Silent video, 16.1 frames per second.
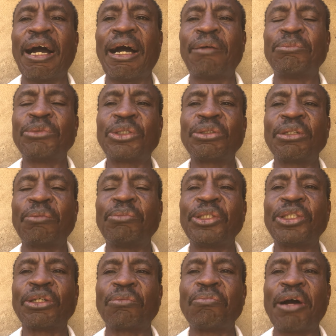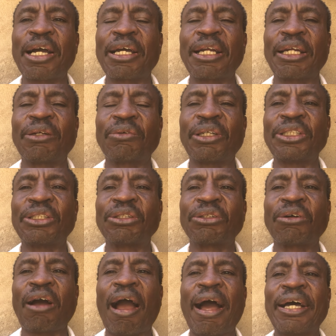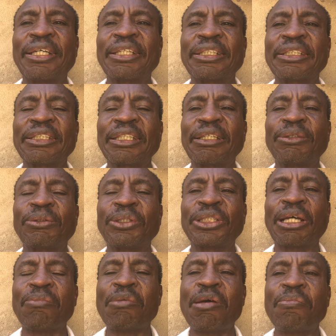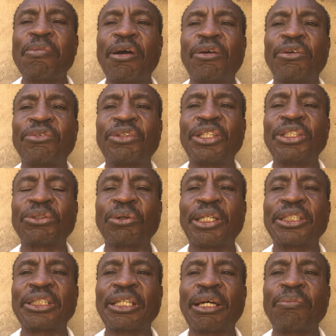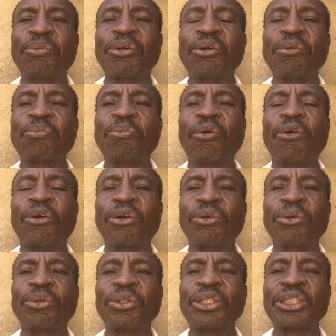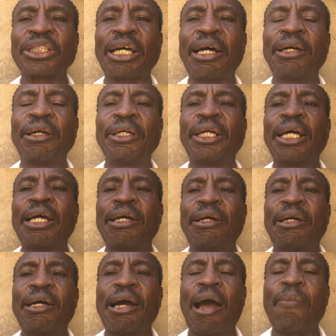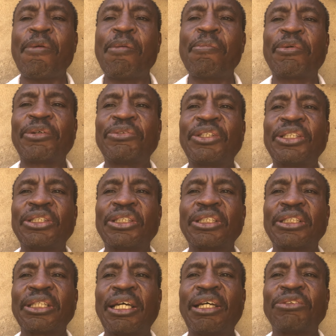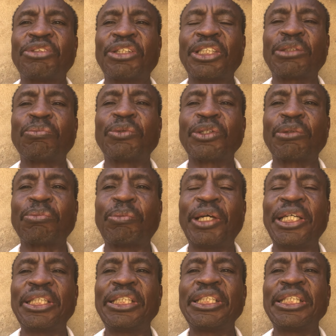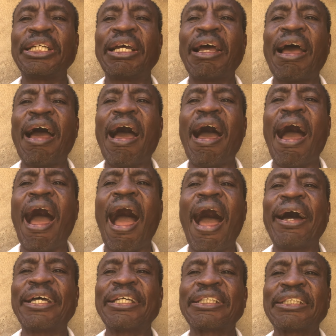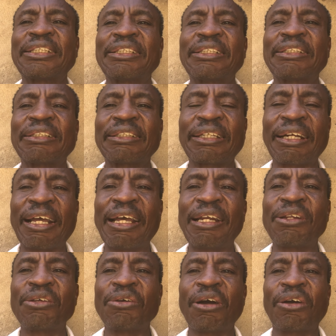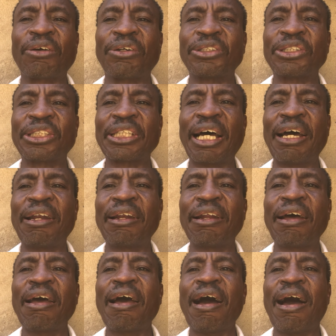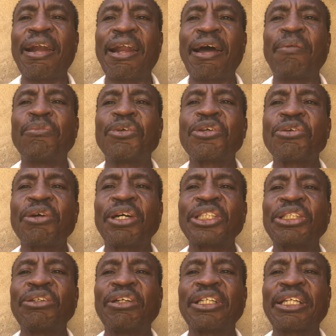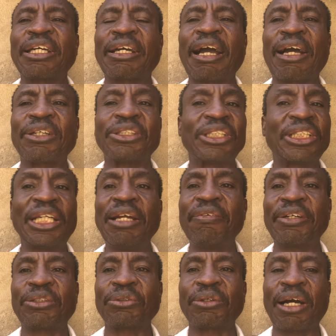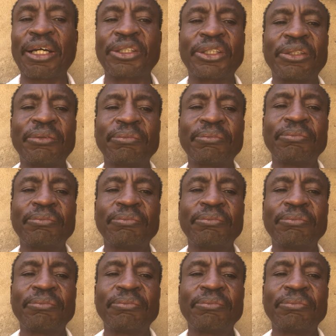I'm sure Bishop Margaret Wanjiru has, who is a member of this WhatsApp group or who is a a member of this uh, Facebook page, has read your concern and I'm sure she will take action. She never took action.